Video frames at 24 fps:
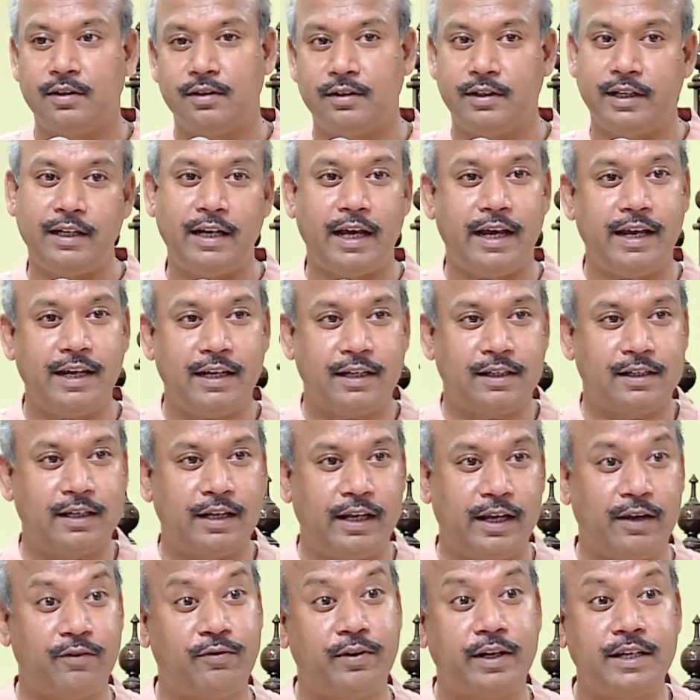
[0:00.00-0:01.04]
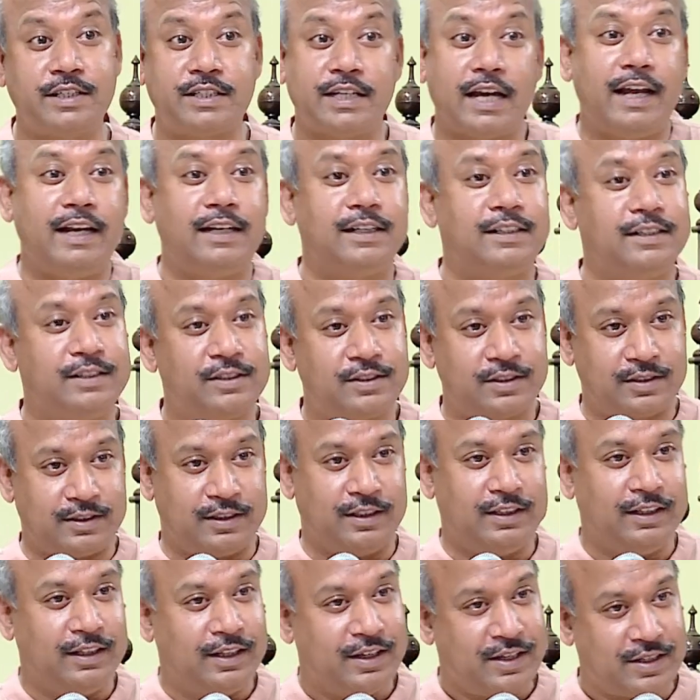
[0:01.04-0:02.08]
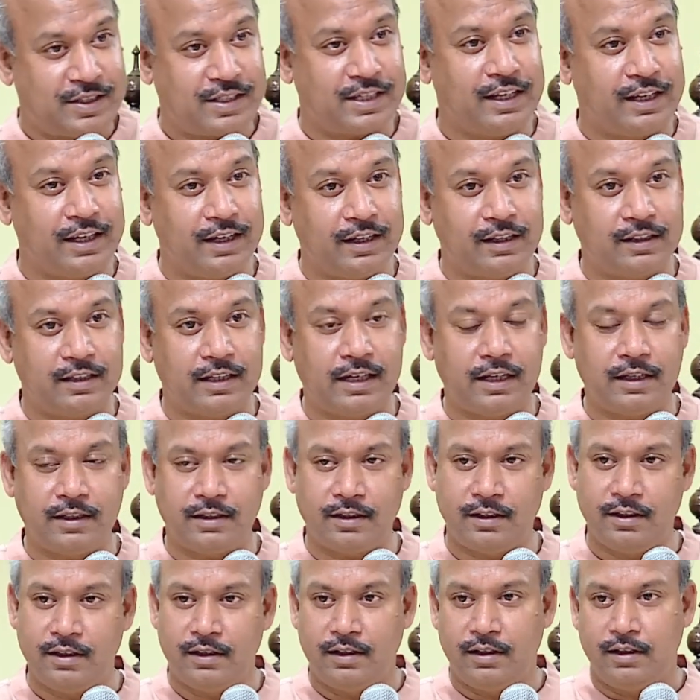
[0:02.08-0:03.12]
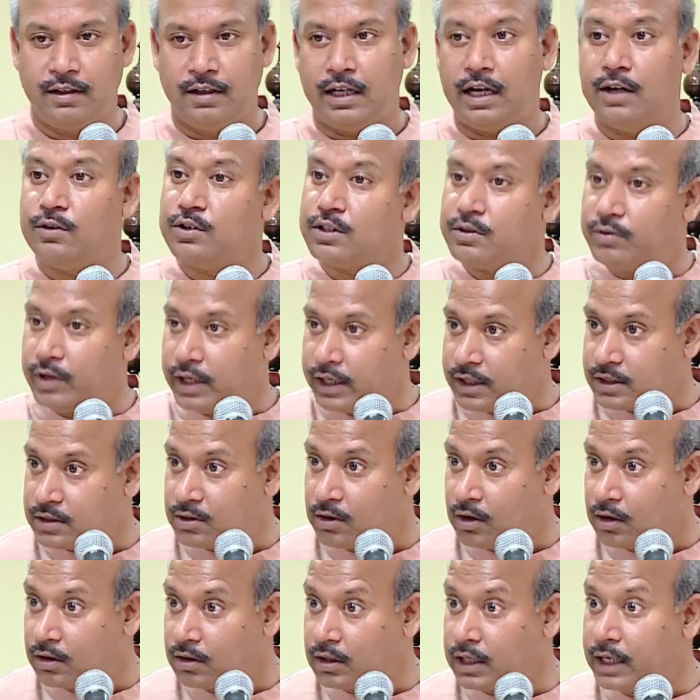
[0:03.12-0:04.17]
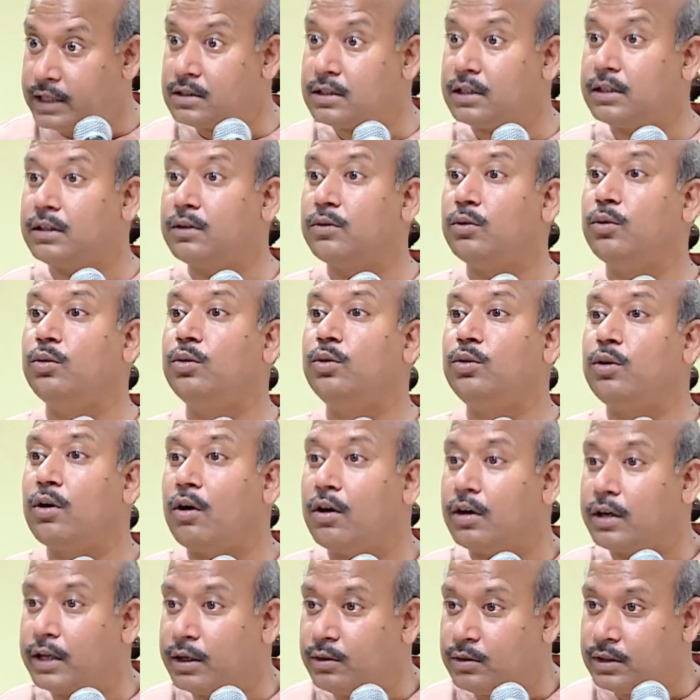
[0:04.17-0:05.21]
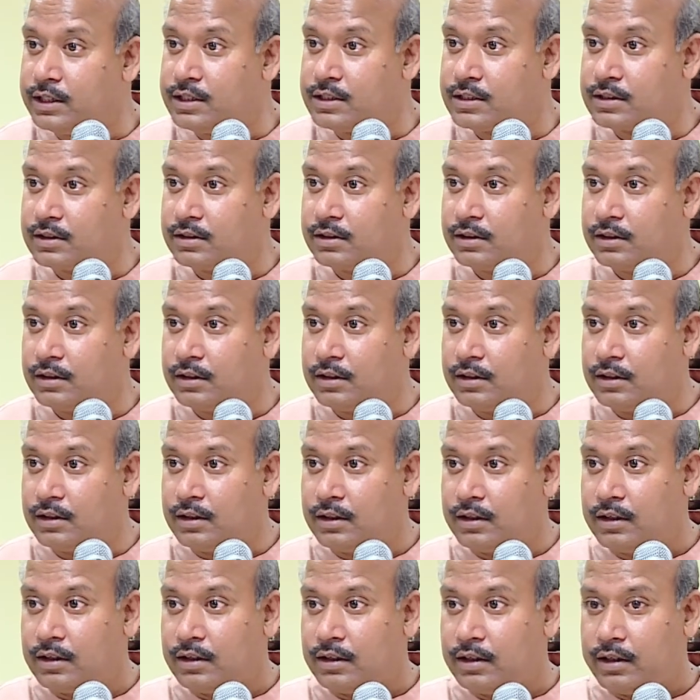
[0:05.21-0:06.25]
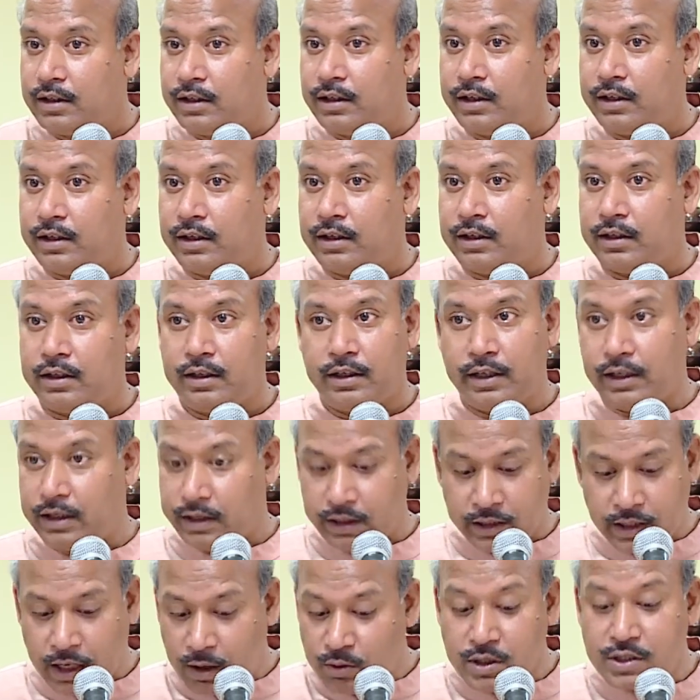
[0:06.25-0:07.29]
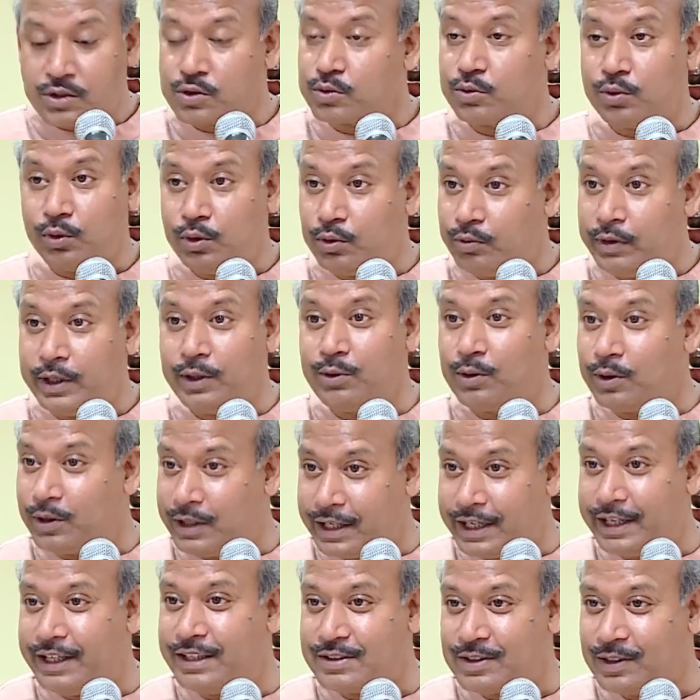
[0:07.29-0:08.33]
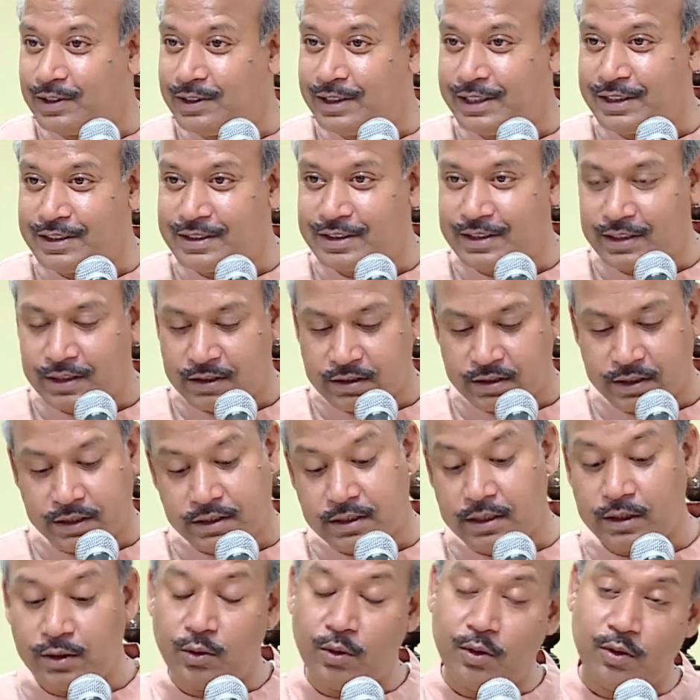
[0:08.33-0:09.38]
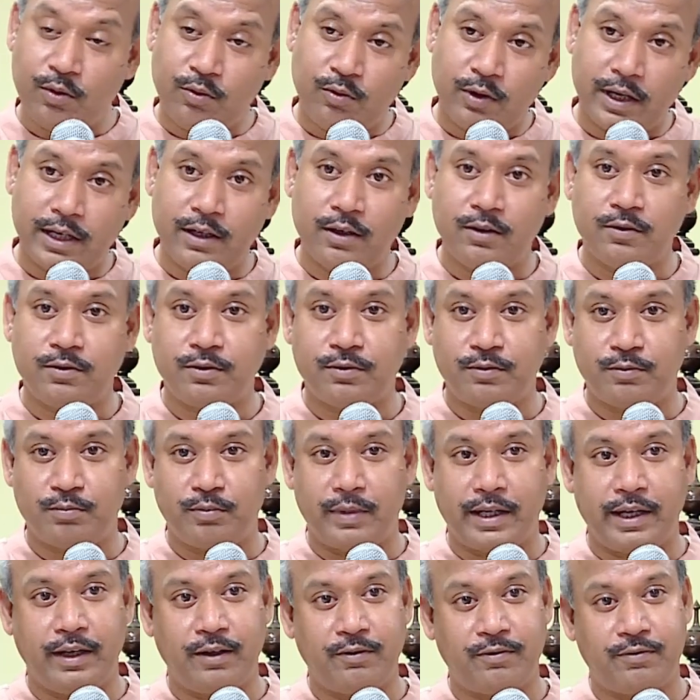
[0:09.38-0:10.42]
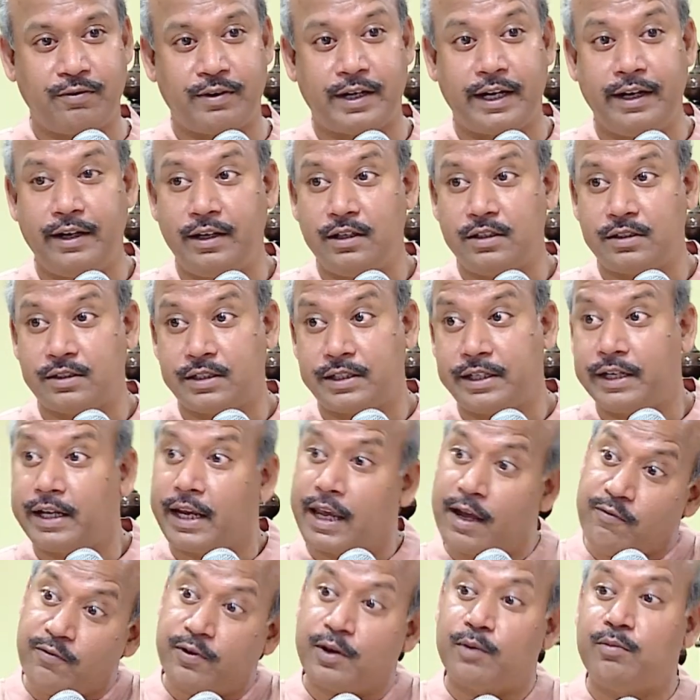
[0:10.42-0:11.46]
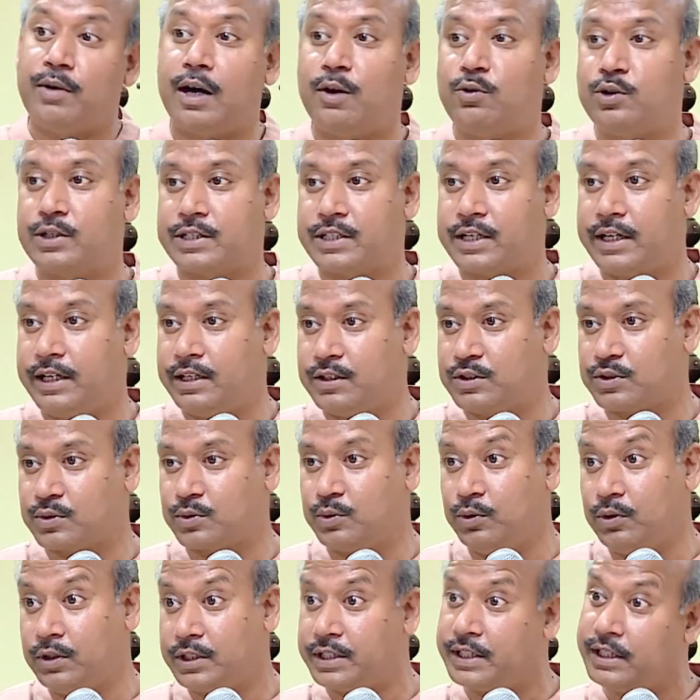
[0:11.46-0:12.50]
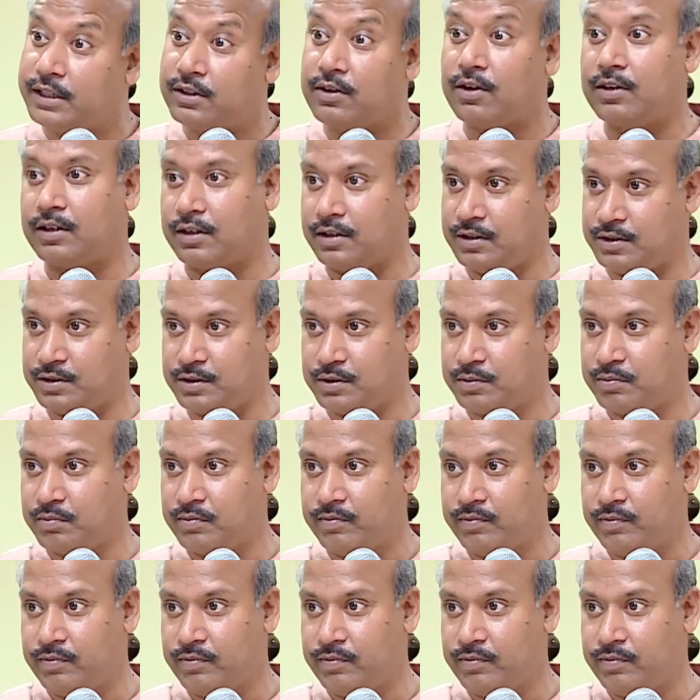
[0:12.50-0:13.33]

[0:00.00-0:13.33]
They like. Every child is singing that. I was very shocked. I said, who taught you this? In our school, we don't teach all these things. He said, no, one of my friends, she came from outside school. She taught us.